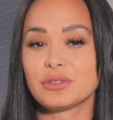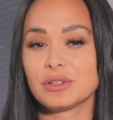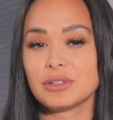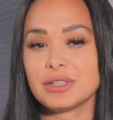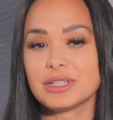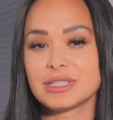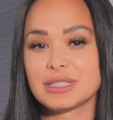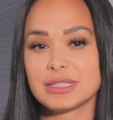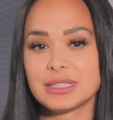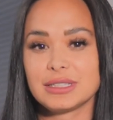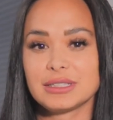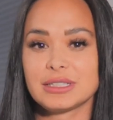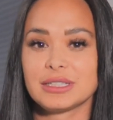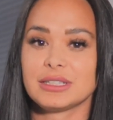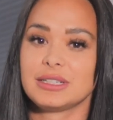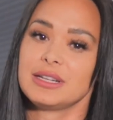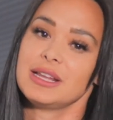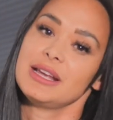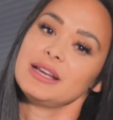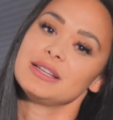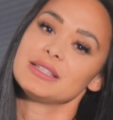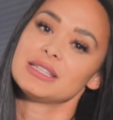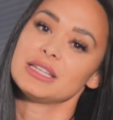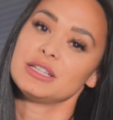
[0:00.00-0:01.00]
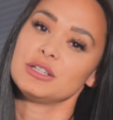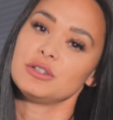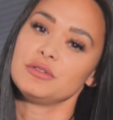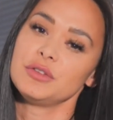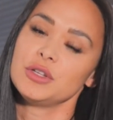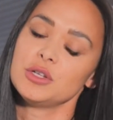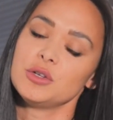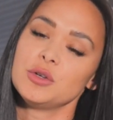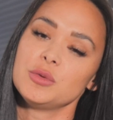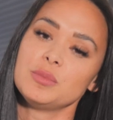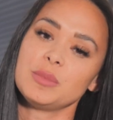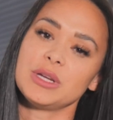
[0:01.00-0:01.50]
for listening to today's
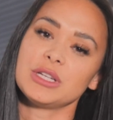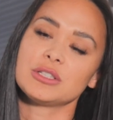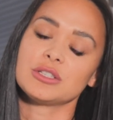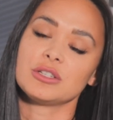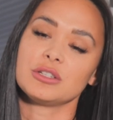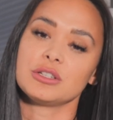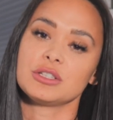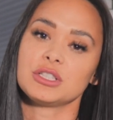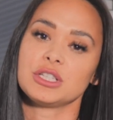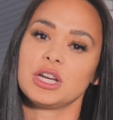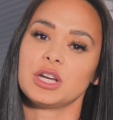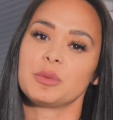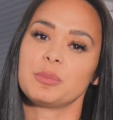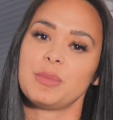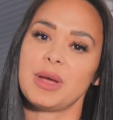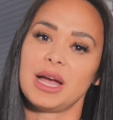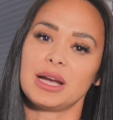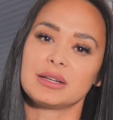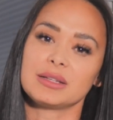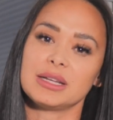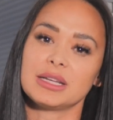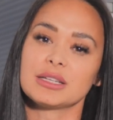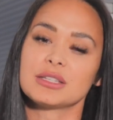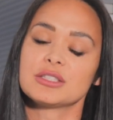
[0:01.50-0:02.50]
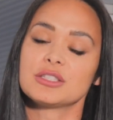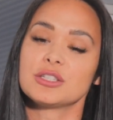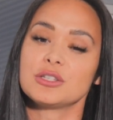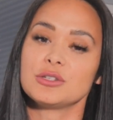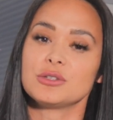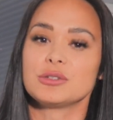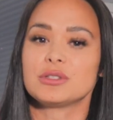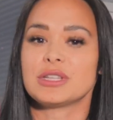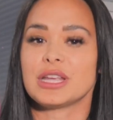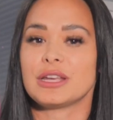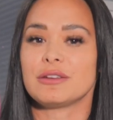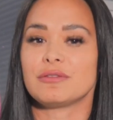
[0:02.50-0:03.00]
interview. Make sure to check back next
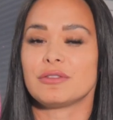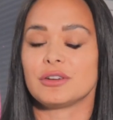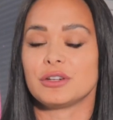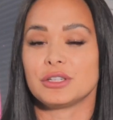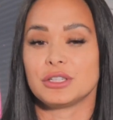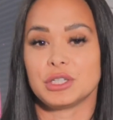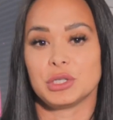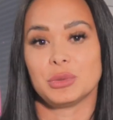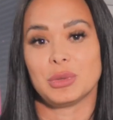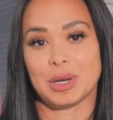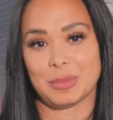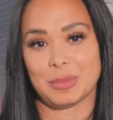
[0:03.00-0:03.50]
Tuesday for a new